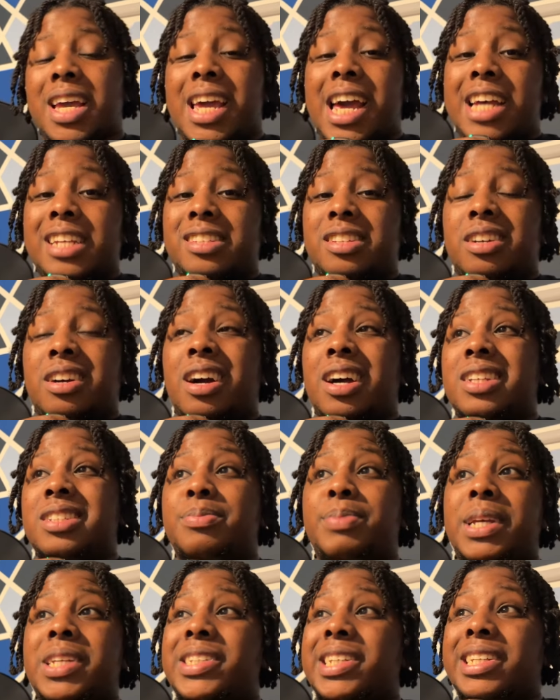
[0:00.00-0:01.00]
Guys, the cut is
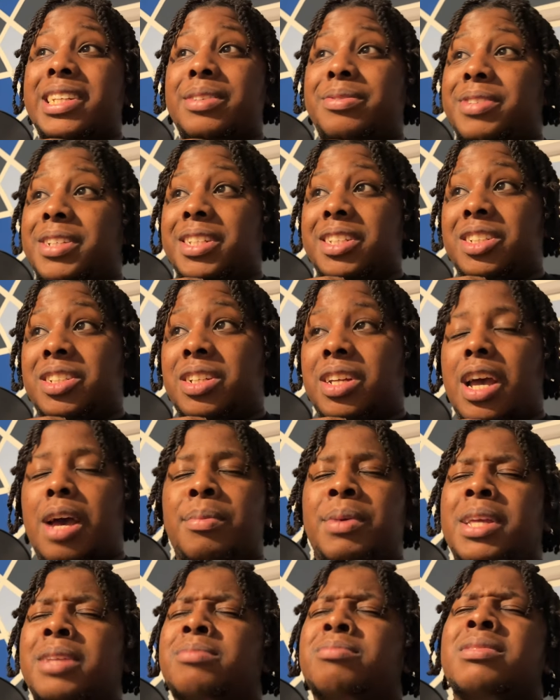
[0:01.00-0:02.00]
basically finished. I
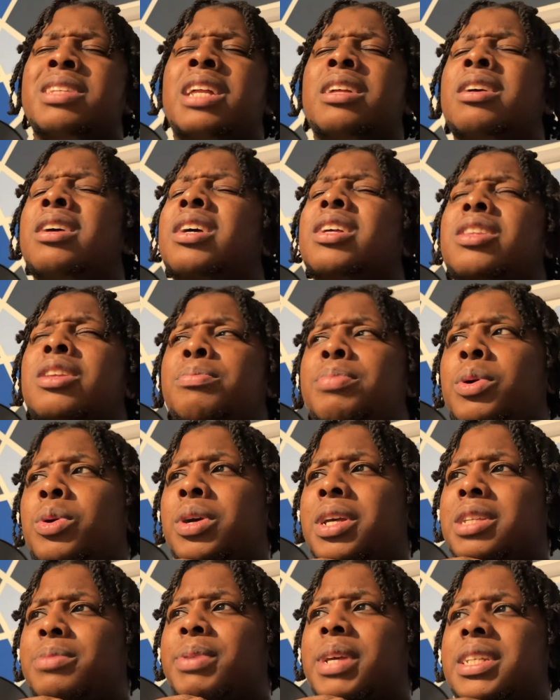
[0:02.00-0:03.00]
mean, the
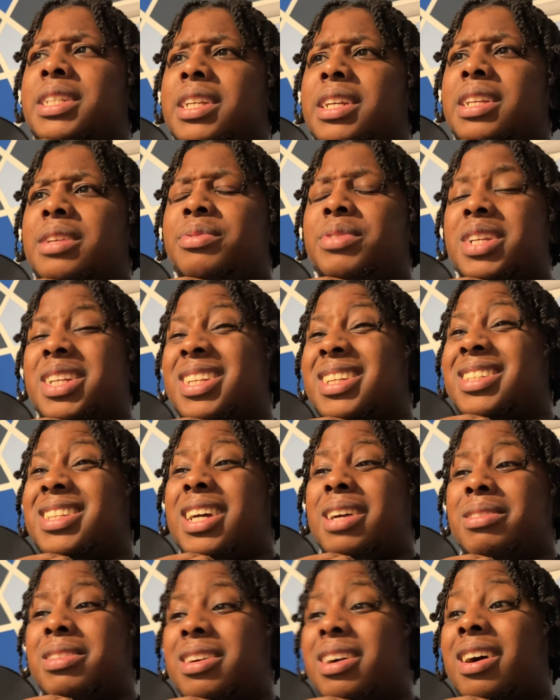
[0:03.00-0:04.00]
bulk is basically finished. It's
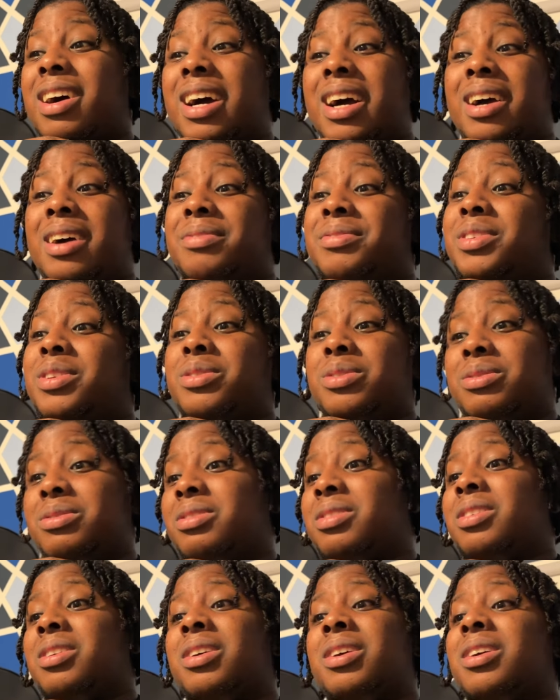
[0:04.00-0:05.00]
time to cut. I have to
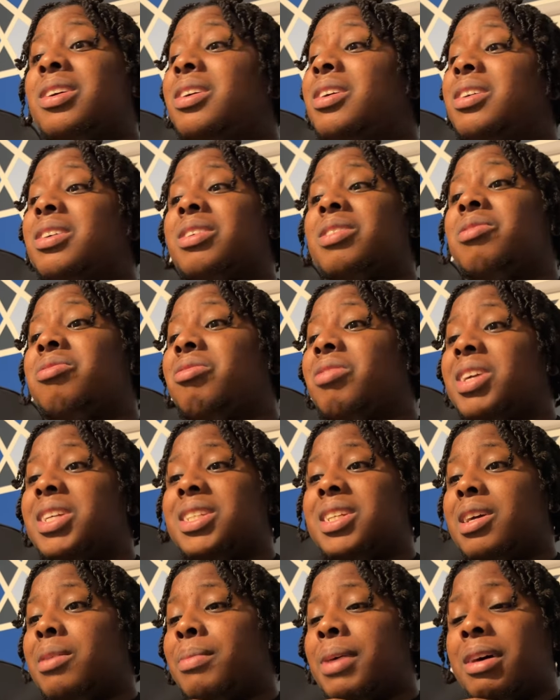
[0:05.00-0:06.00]
lose a
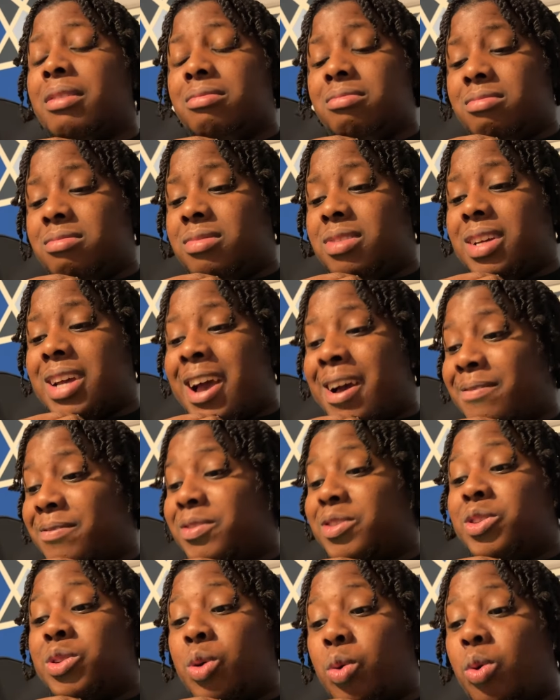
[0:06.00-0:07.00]
crazy amount. I have
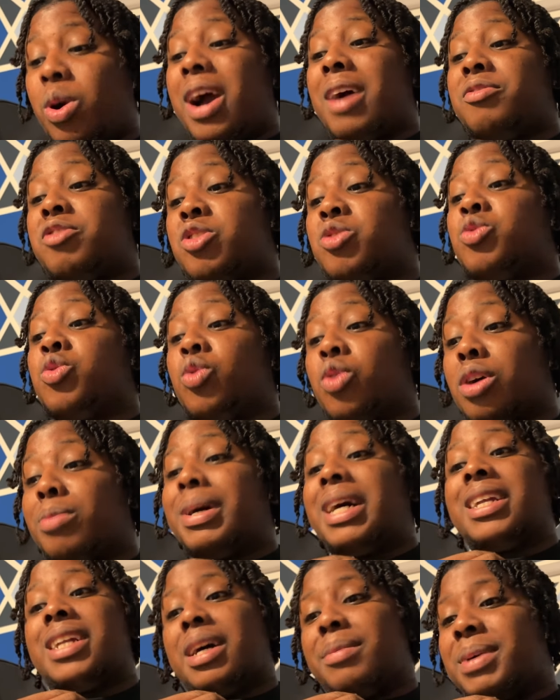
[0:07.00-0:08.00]
to talk
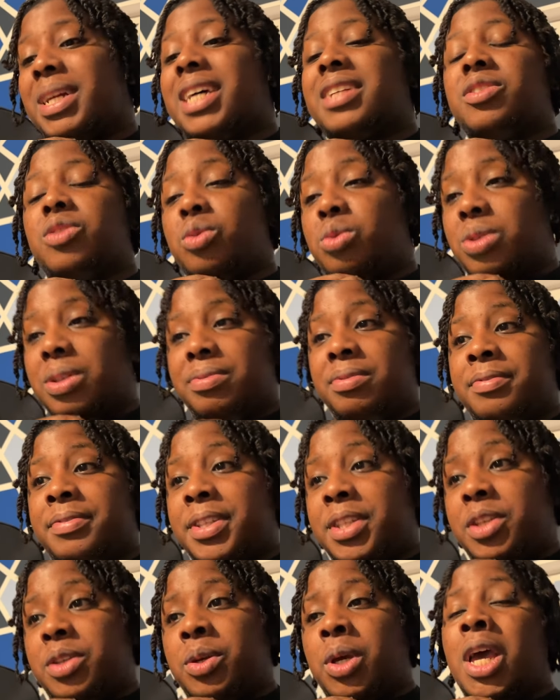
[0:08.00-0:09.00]
about that, but that's a whole different
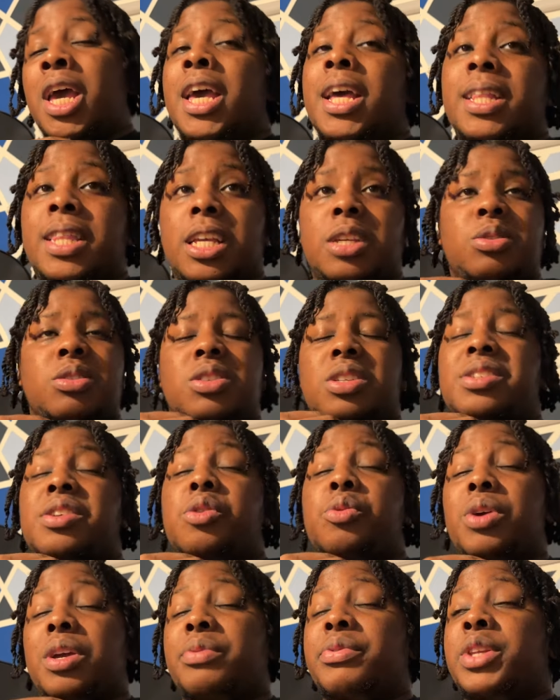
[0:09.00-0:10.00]
video. This was just a
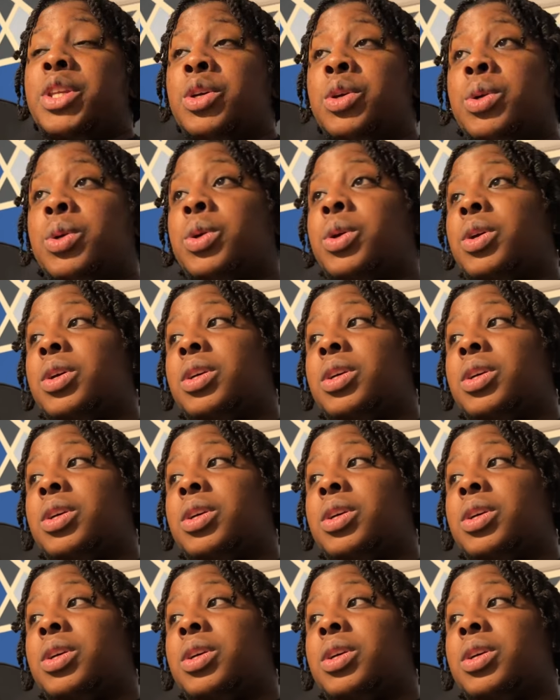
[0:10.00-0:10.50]
quick video